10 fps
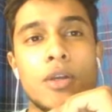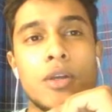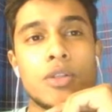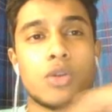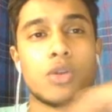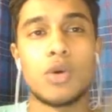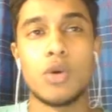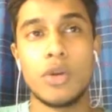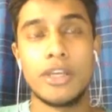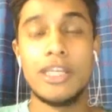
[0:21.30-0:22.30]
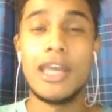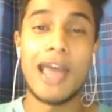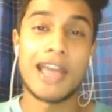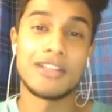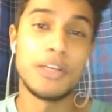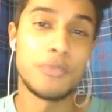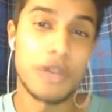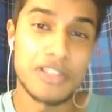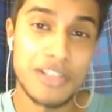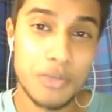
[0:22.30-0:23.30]
So he actually
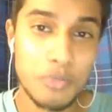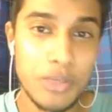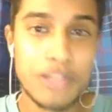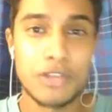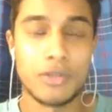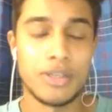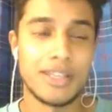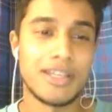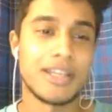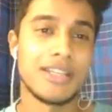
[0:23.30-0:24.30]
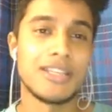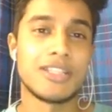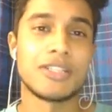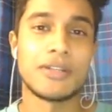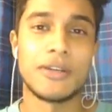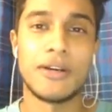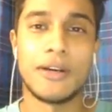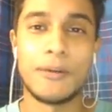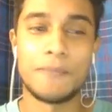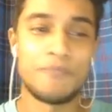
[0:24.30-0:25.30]
busted a myth today, that is,
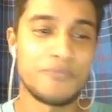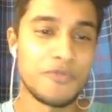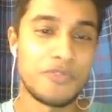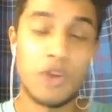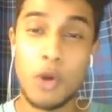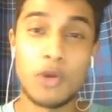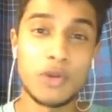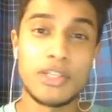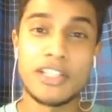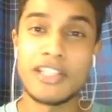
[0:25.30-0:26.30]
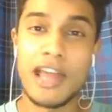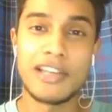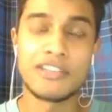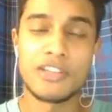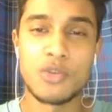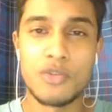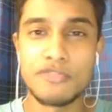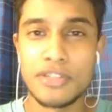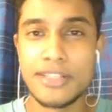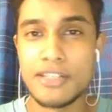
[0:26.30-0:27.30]
we all know that Italians are known
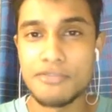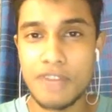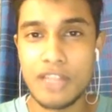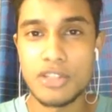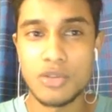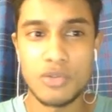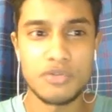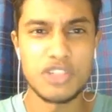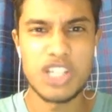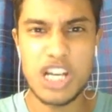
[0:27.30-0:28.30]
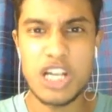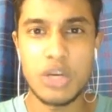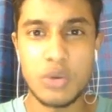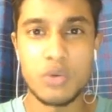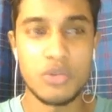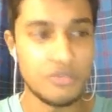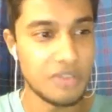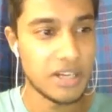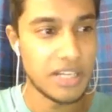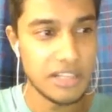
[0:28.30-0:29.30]
for their defense, known for their hardcore
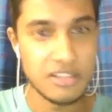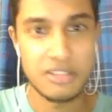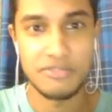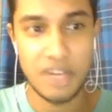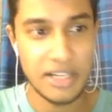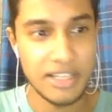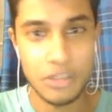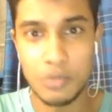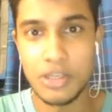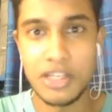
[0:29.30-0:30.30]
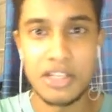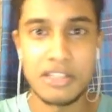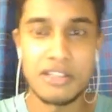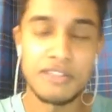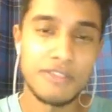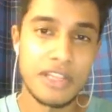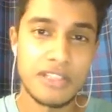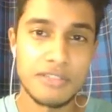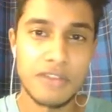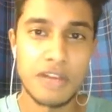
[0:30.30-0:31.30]
fighting spirit in the
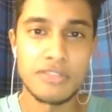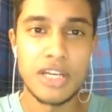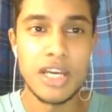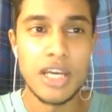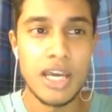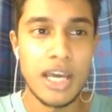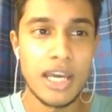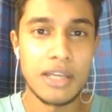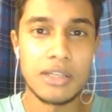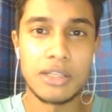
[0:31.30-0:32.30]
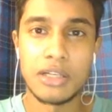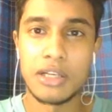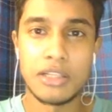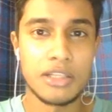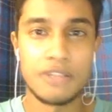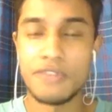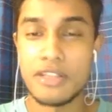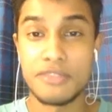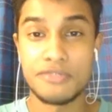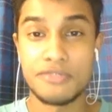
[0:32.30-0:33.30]
defensive half, and the
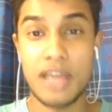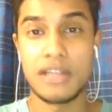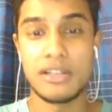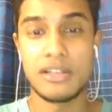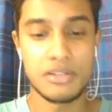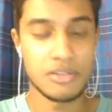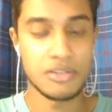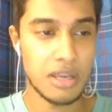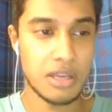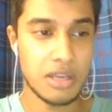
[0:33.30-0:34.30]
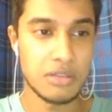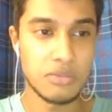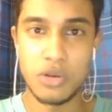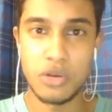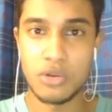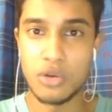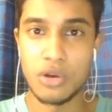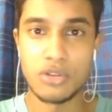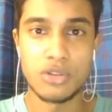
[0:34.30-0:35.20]
defensive tackles and whatnot.